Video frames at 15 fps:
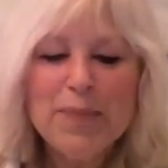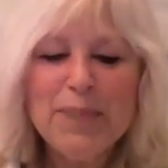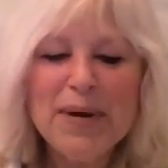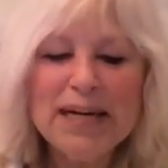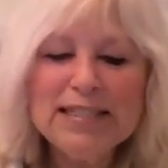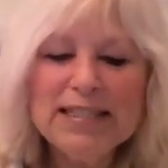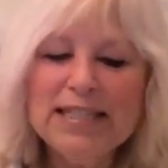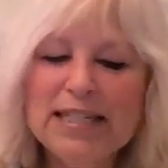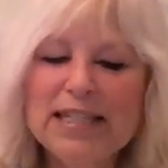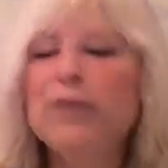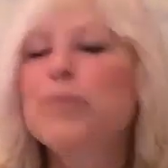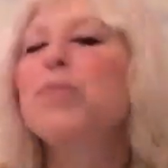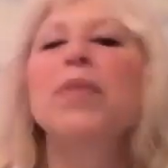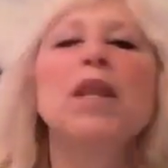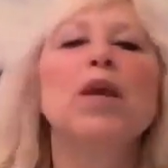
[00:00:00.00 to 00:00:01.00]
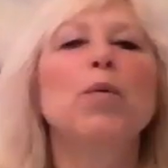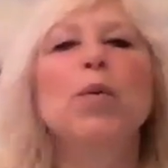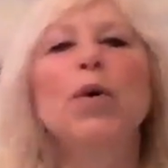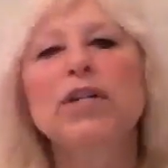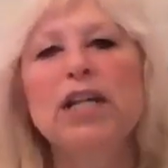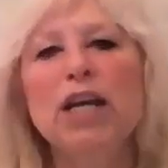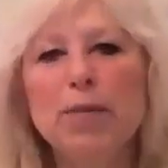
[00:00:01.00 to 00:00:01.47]
but
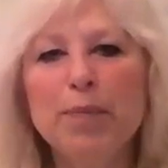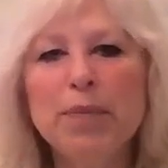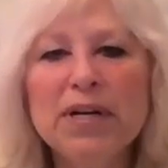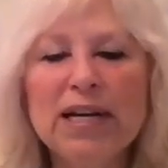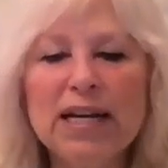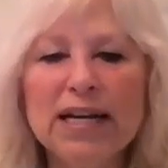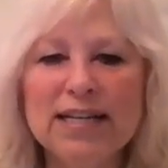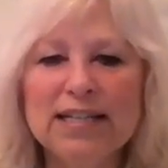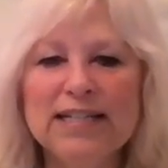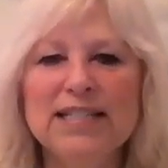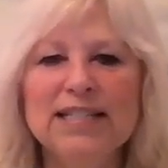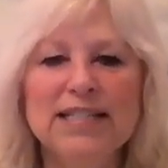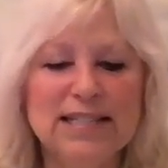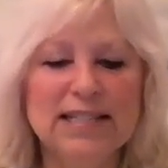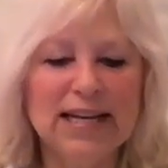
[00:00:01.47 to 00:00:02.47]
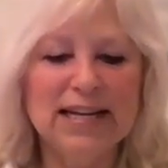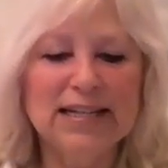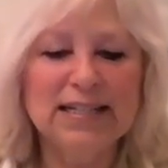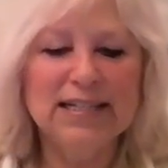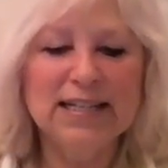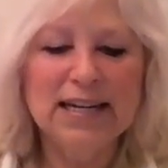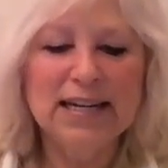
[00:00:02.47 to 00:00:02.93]
what happened is that
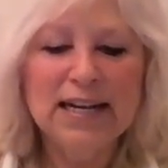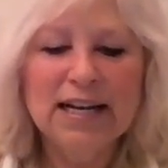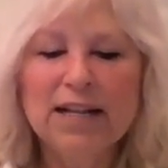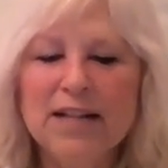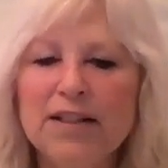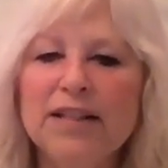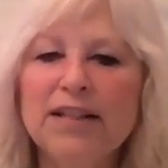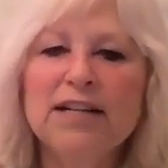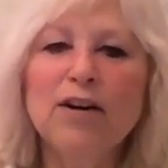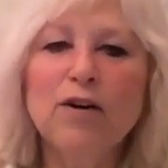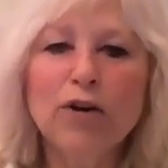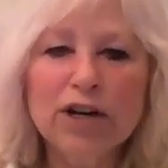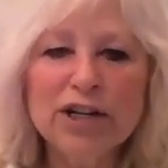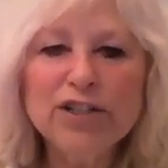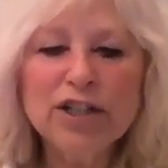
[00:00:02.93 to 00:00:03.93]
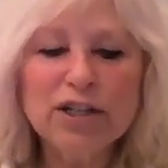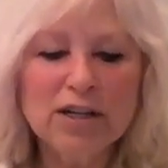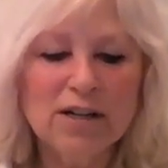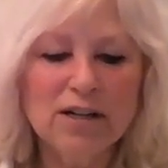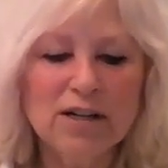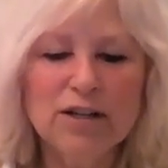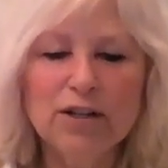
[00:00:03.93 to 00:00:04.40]
the
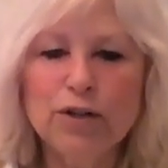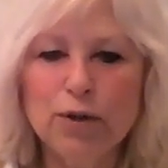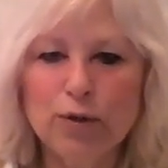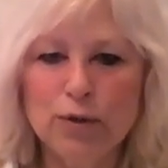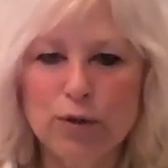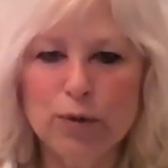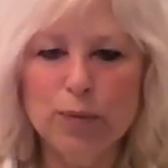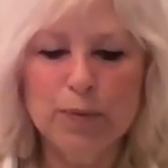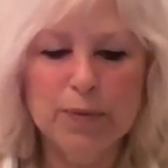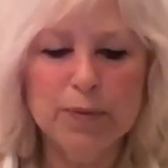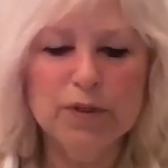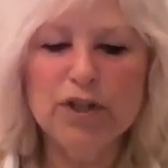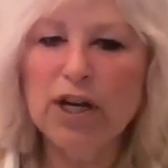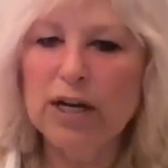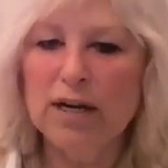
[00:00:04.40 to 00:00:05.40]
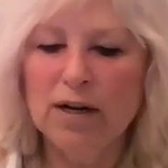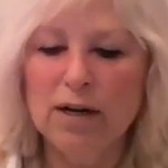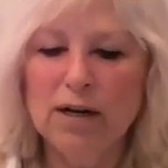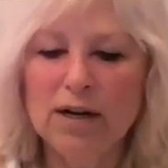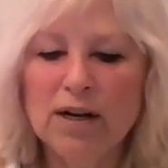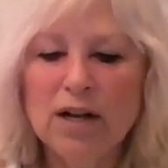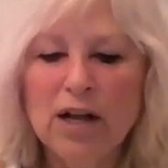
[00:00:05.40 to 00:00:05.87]
original YouTube
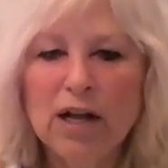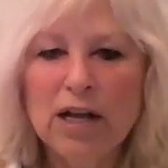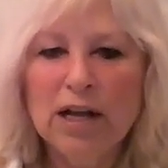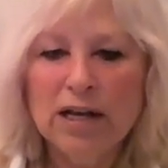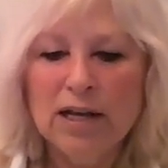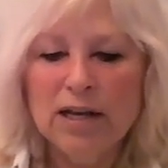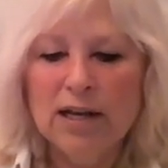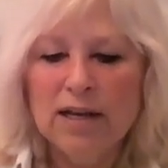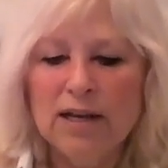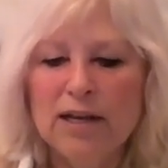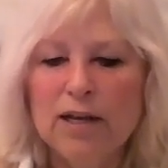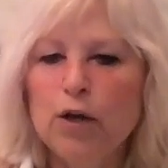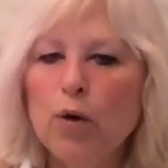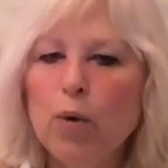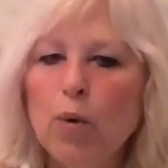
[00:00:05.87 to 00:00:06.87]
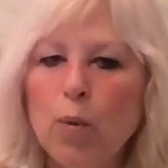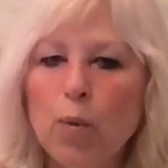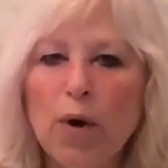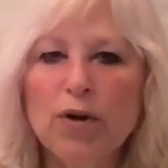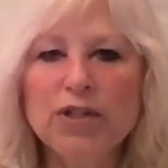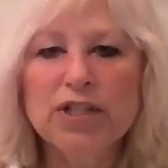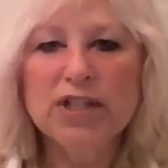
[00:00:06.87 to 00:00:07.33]
channel
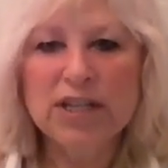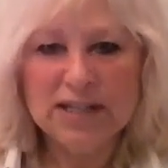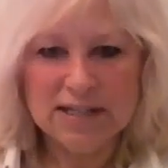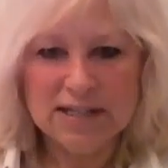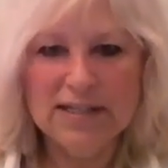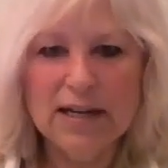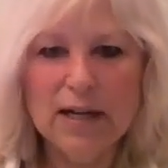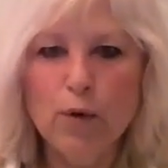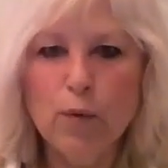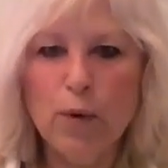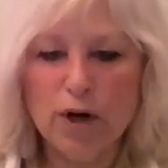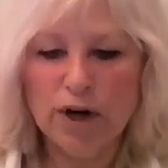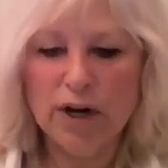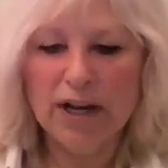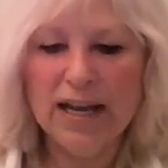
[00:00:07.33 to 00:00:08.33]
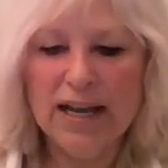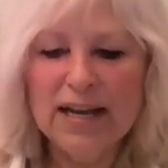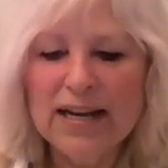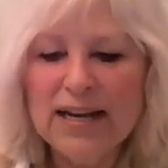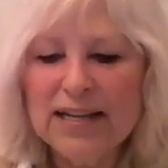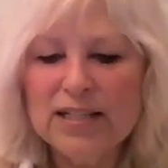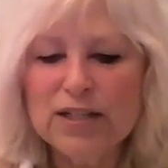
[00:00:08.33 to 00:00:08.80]
was still
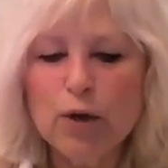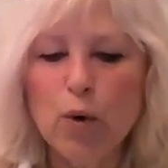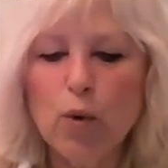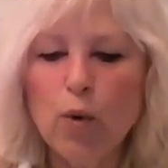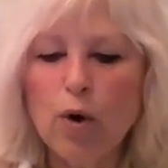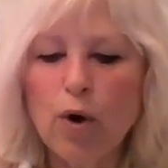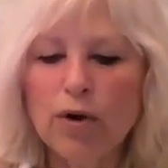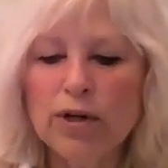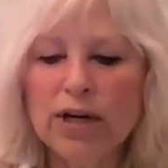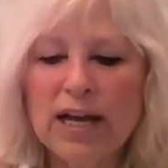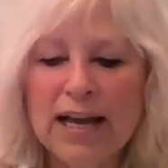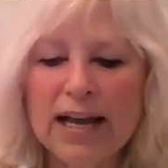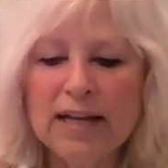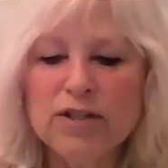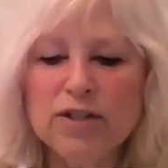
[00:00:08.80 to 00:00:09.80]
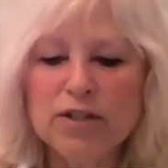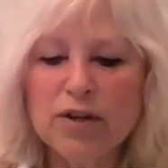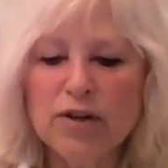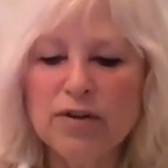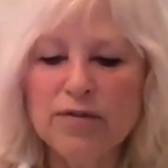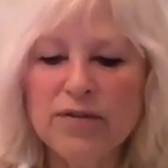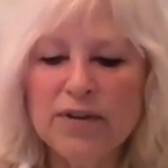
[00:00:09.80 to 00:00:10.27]
working. So on 8th
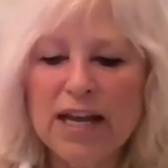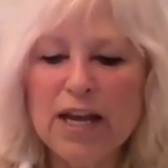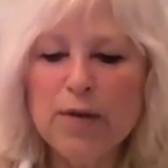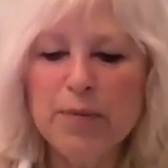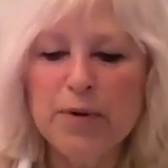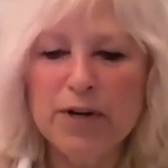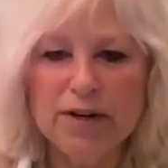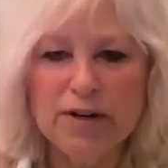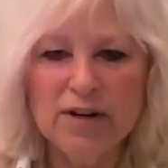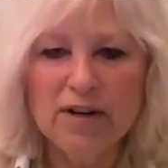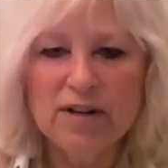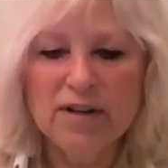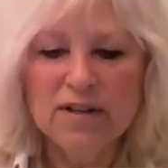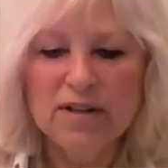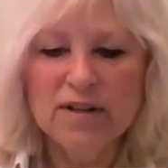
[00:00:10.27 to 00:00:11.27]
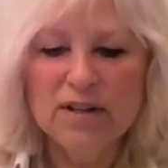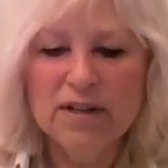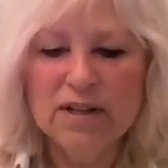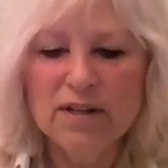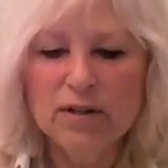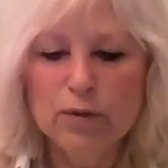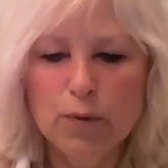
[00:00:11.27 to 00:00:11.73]
of April
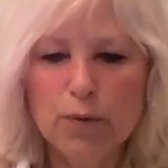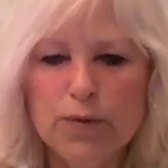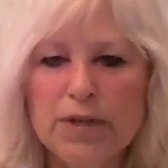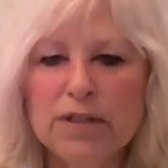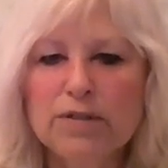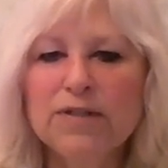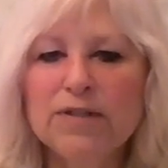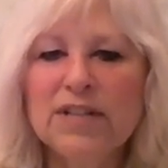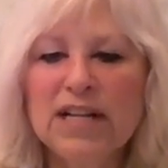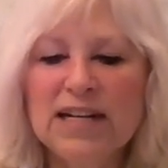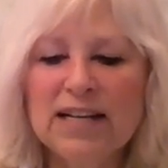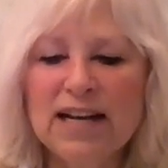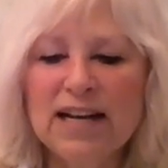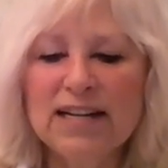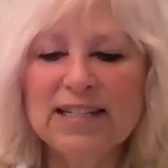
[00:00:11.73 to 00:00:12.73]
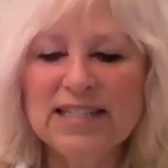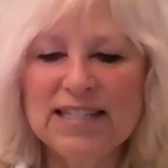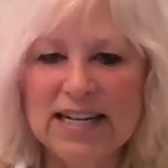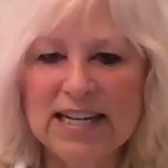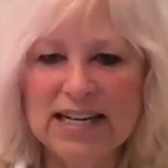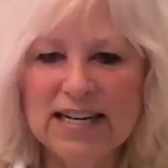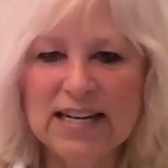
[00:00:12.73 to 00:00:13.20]

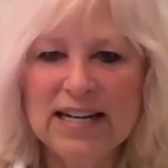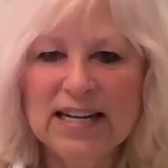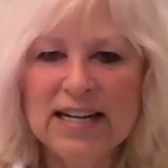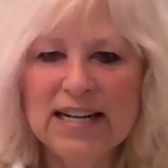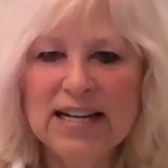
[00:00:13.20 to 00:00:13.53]
2019,